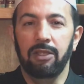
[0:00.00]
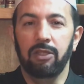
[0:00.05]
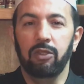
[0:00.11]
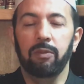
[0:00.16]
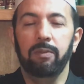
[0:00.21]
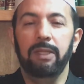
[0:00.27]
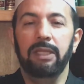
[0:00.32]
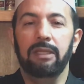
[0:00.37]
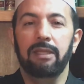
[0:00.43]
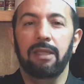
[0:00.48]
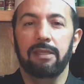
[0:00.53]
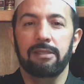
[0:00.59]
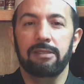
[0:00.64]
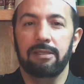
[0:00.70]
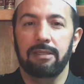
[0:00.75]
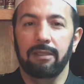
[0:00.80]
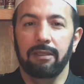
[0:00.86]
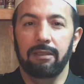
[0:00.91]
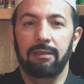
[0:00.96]
to be
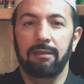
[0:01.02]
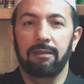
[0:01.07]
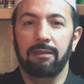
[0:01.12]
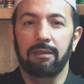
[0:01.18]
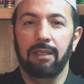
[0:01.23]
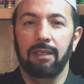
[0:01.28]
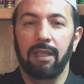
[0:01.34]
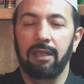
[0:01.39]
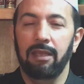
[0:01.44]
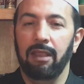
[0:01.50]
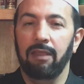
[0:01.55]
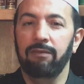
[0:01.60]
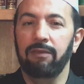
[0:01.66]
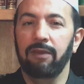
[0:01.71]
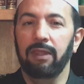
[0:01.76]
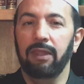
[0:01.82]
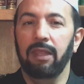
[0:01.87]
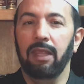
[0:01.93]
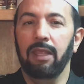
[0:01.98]
tested, and
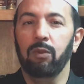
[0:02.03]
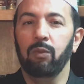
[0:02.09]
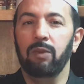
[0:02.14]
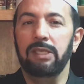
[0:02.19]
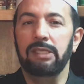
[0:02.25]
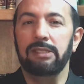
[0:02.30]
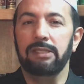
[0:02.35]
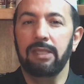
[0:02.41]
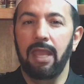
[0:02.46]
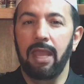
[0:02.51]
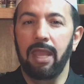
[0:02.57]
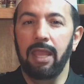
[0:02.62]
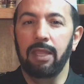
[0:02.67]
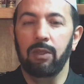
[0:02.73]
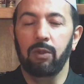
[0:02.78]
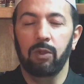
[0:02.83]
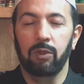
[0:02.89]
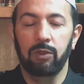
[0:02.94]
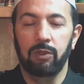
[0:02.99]
everything we
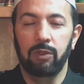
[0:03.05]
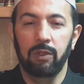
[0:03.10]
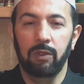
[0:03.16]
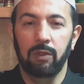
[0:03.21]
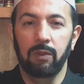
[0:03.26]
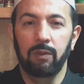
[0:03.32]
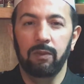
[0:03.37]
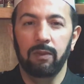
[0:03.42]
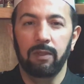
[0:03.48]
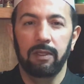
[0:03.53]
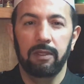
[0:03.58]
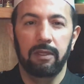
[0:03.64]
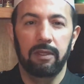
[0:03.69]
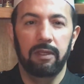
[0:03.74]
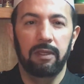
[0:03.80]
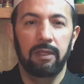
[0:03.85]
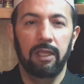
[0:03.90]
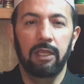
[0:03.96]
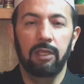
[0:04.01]
say or do,
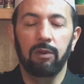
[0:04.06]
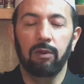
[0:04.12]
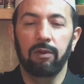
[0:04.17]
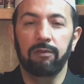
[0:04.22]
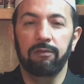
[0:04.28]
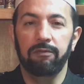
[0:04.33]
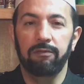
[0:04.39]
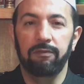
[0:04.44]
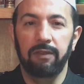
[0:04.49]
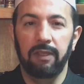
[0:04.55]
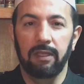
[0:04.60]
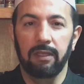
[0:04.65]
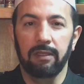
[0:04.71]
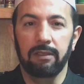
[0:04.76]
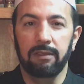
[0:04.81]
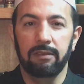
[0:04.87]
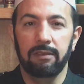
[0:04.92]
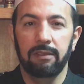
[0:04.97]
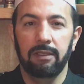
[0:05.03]
think or
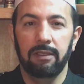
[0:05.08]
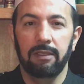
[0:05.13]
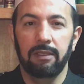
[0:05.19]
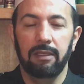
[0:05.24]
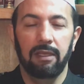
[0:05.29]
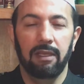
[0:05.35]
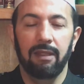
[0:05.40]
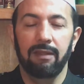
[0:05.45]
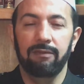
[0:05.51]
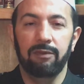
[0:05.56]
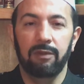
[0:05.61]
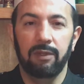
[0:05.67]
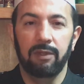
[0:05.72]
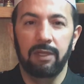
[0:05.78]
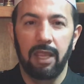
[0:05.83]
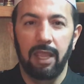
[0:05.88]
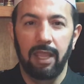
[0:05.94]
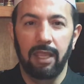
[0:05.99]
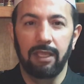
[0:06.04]
feel, love or
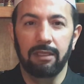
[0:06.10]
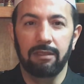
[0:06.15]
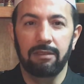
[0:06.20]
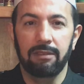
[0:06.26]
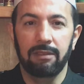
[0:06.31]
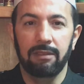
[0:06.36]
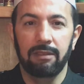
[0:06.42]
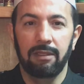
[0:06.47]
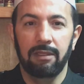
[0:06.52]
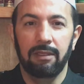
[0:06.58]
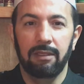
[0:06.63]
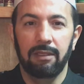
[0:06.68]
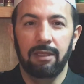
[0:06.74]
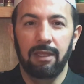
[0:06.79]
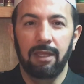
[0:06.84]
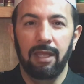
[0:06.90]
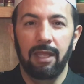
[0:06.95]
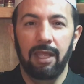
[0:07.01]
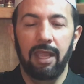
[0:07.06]
hate,
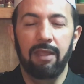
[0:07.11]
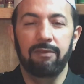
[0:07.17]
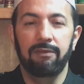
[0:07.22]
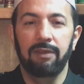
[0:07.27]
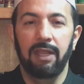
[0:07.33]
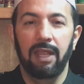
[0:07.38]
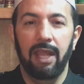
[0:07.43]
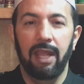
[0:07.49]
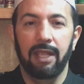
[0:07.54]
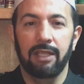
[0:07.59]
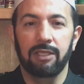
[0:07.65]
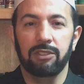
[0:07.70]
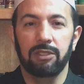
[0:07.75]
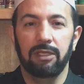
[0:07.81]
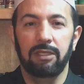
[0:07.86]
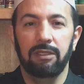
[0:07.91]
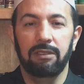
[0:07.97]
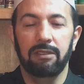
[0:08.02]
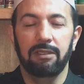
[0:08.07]
every
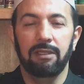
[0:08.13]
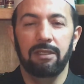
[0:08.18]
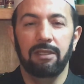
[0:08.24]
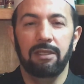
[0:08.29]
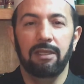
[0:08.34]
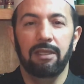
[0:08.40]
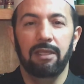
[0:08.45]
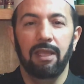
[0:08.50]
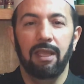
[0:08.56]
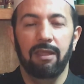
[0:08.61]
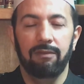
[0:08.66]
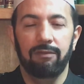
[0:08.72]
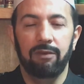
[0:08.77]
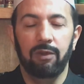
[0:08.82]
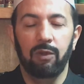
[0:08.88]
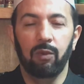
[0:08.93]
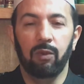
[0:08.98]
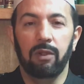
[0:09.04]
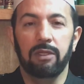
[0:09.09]
action,
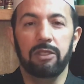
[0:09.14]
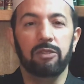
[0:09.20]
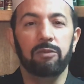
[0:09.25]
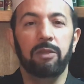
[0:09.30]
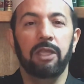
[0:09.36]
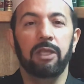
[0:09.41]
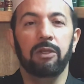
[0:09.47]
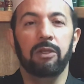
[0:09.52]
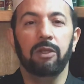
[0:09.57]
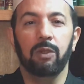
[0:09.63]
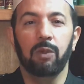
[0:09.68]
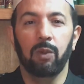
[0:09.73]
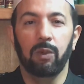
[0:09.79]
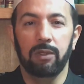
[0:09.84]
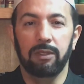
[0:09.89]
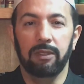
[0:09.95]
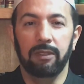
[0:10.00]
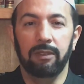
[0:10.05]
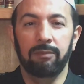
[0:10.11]
every word is being
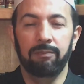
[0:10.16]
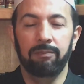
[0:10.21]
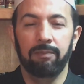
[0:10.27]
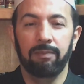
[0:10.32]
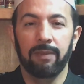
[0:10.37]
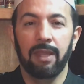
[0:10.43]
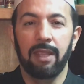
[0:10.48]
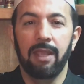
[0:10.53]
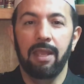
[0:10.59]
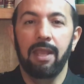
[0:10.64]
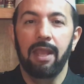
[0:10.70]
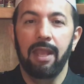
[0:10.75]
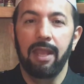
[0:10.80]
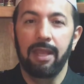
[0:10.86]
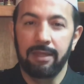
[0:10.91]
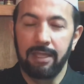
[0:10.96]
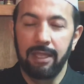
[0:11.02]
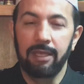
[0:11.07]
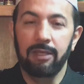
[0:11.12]
recorded.
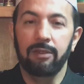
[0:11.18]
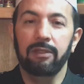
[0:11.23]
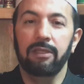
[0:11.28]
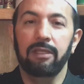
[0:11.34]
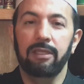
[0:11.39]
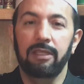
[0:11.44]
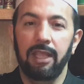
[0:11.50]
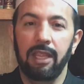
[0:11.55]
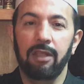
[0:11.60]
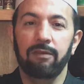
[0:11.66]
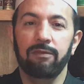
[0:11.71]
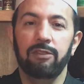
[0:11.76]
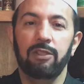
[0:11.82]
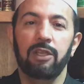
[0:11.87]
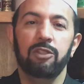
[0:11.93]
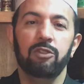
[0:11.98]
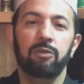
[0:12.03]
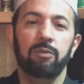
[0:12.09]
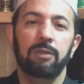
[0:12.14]
And then on the day of
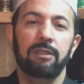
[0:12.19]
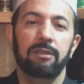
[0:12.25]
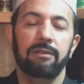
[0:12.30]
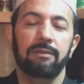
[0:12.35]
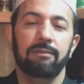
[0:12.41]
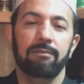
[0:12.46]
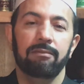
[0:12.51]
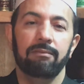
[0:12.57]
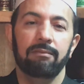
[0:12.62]
judgment,